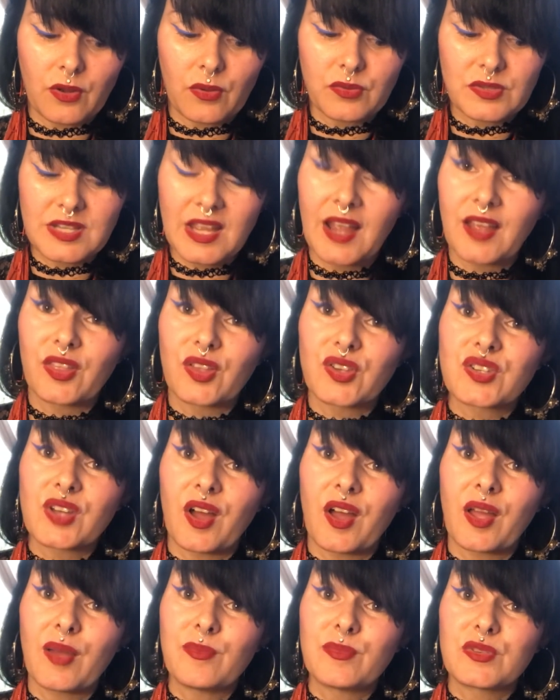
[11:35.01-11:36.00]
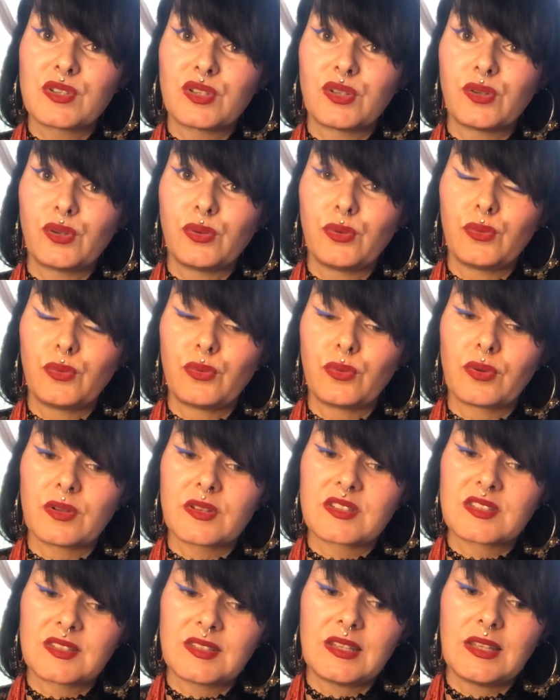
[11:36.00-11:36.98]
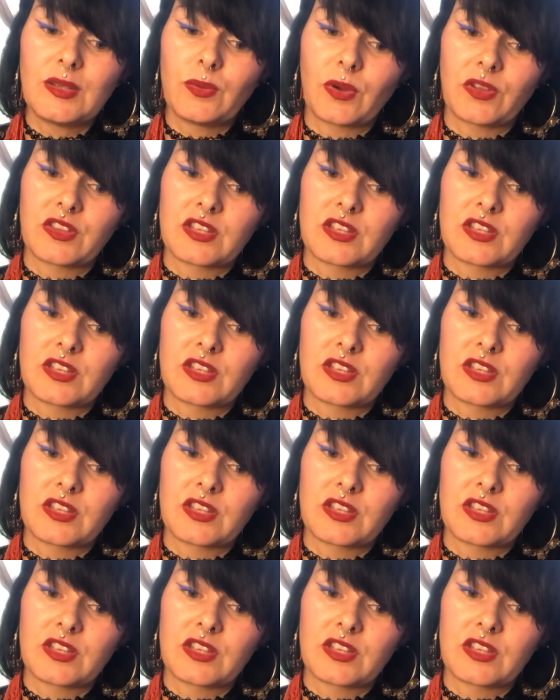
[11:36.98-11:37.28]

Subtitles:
take the time to see what